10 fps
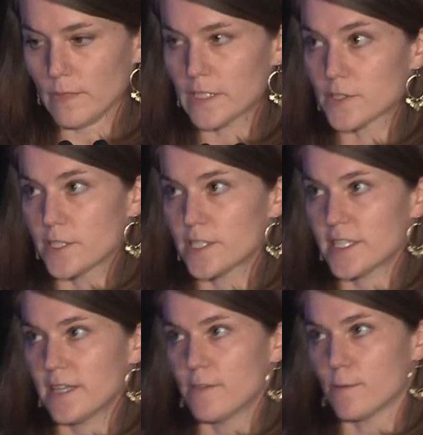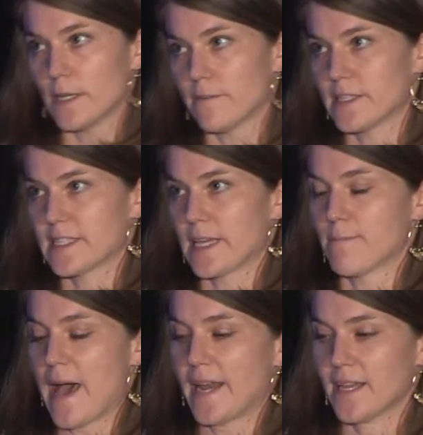So just to give you a bit of a
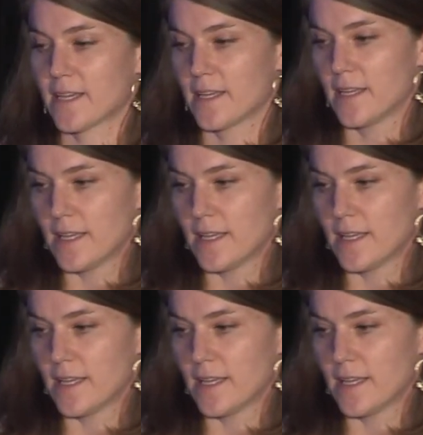schematic,